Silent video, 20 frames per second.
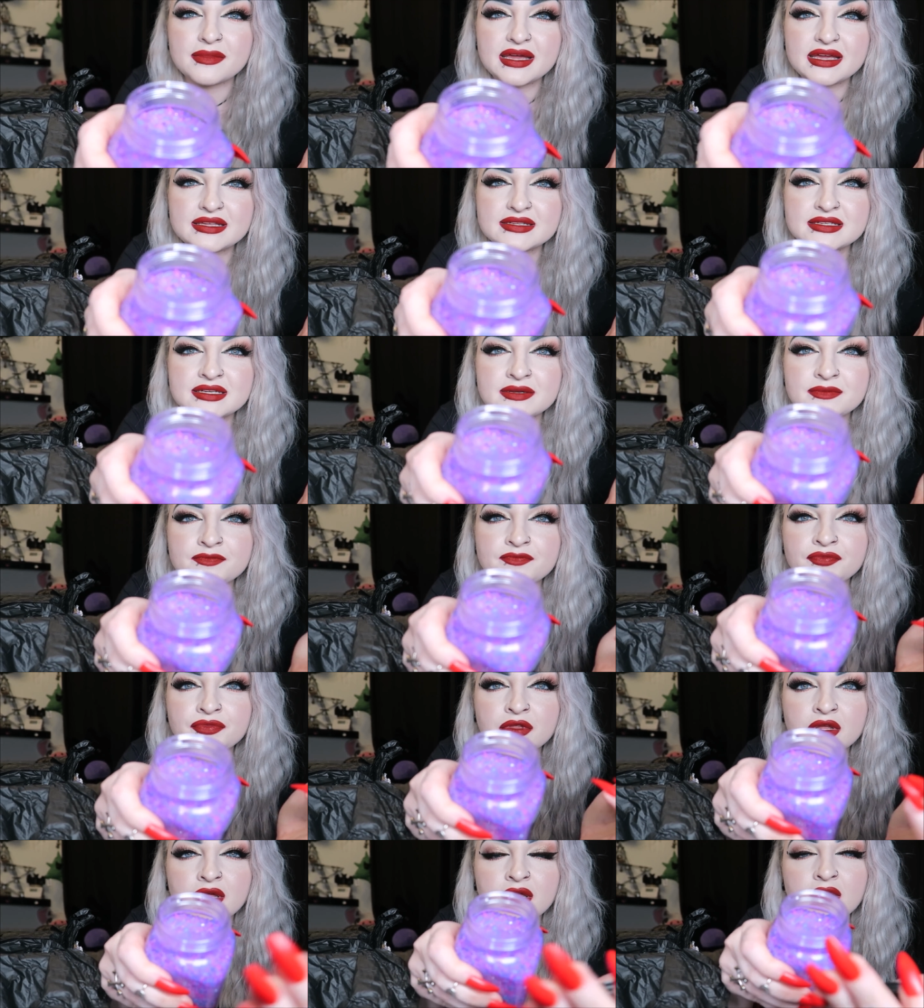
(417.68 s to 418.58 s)

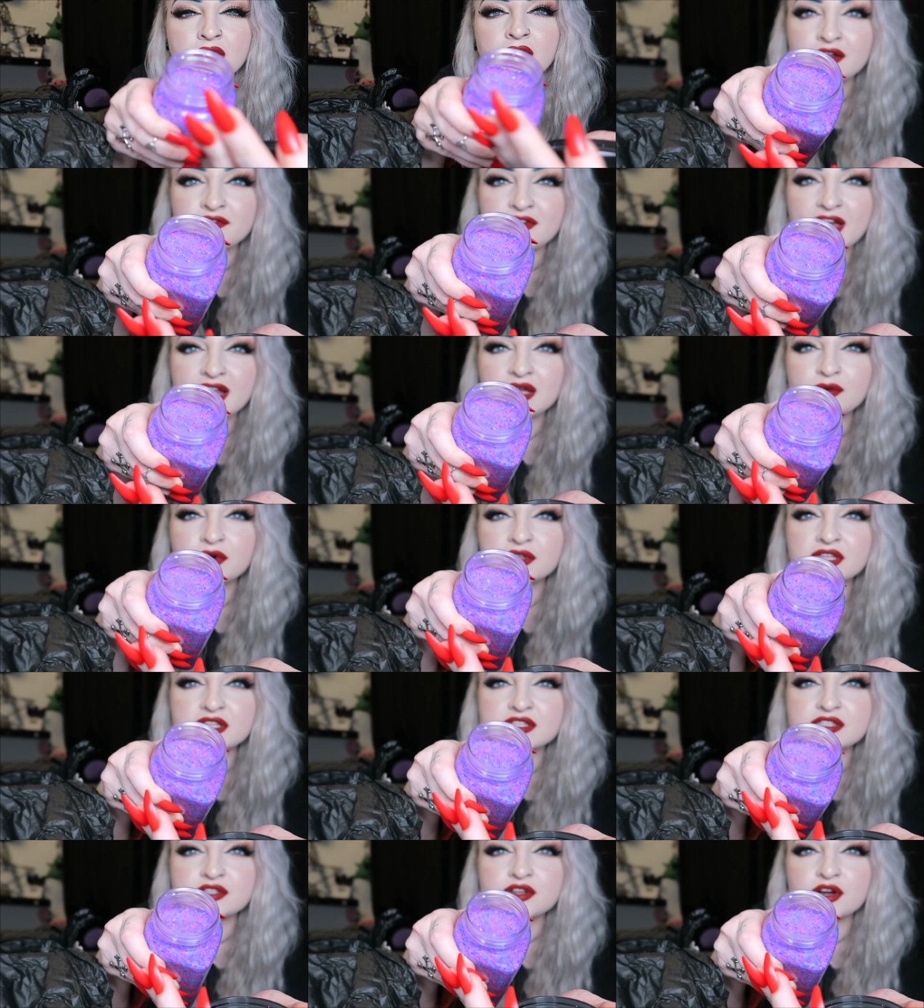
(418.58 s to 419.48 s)
amazing. For
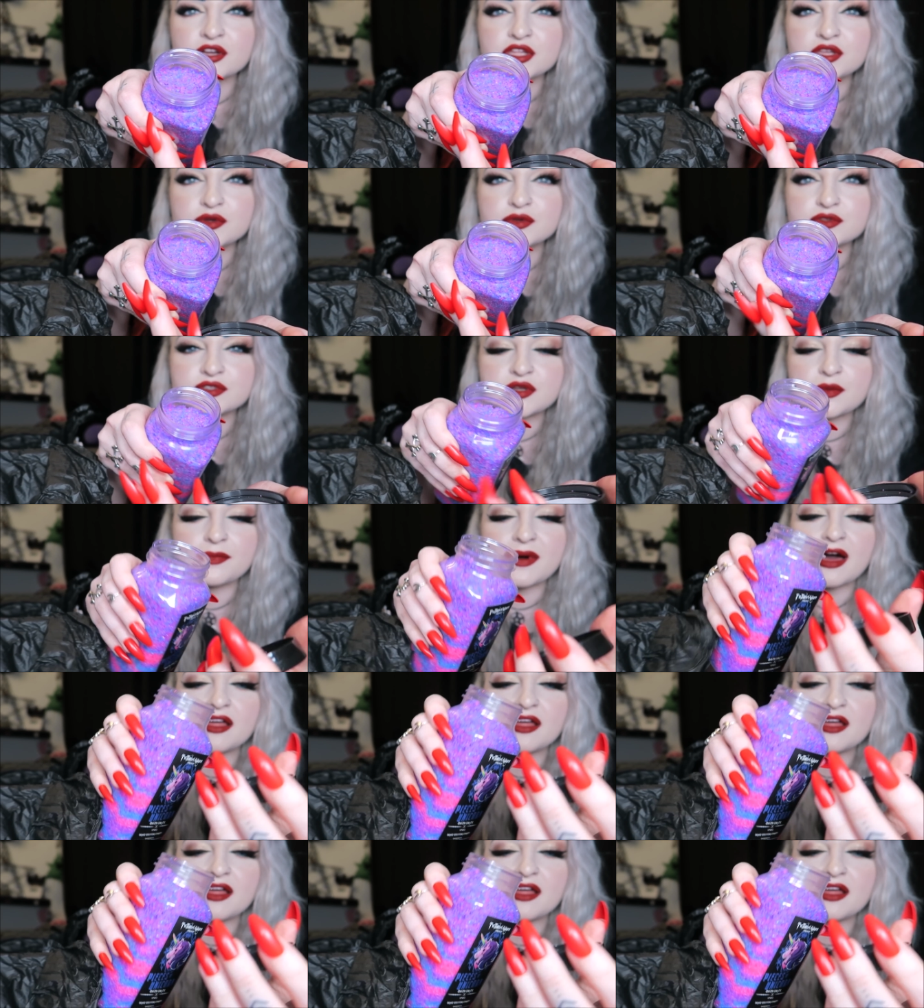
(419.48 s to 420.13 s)
anyone that's not used